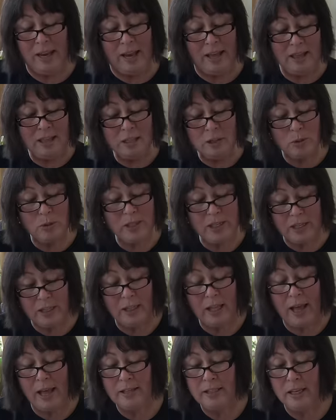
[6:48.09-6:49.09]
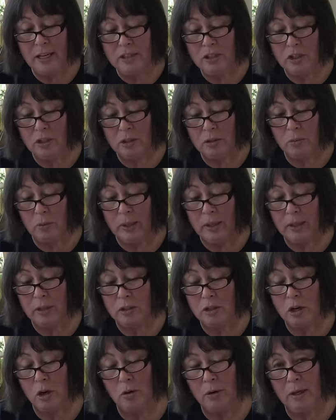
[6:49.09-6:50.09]
And this was a class I took
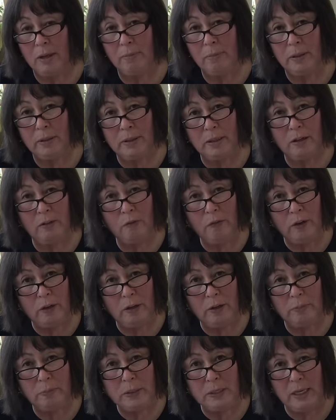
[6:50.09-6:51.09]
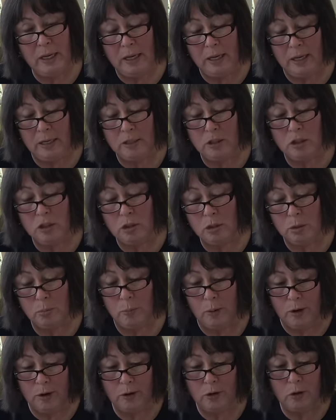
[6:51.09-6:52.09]
with Tony, Belinda Phillips, and Sue
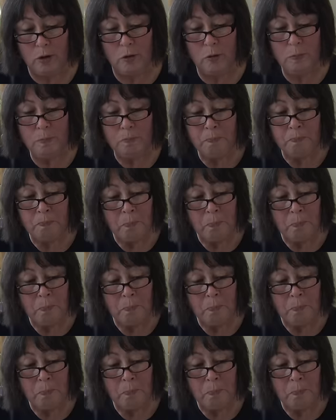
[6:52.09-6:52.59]
Spargo.